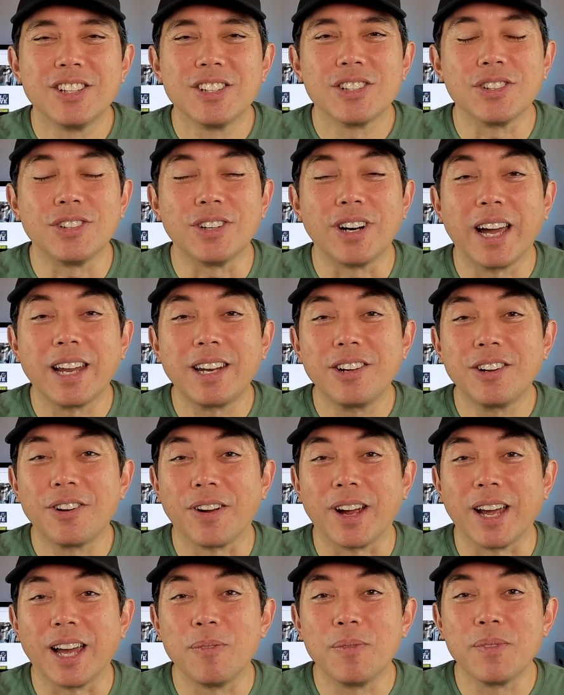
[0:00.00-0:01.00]
So
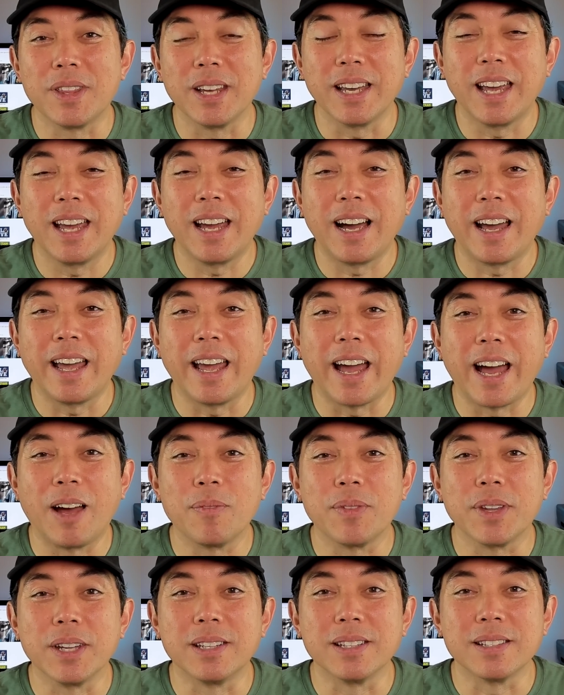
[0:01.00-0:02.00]
ideogram, the AI
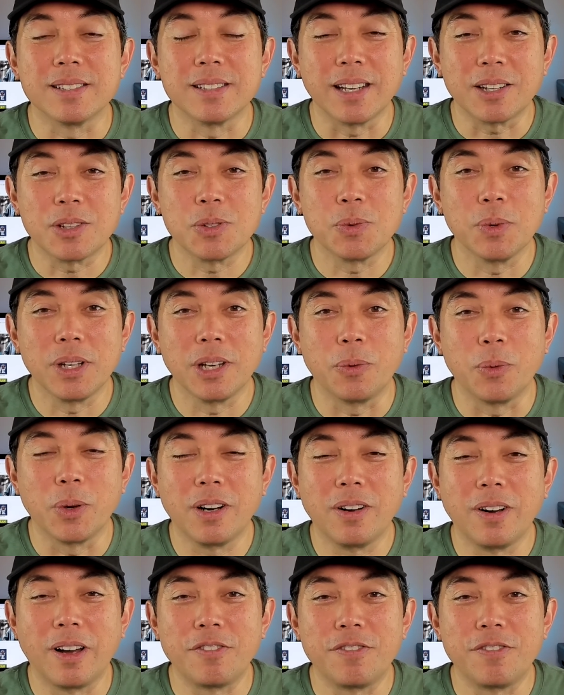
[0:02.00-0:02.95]
app that does text really well, I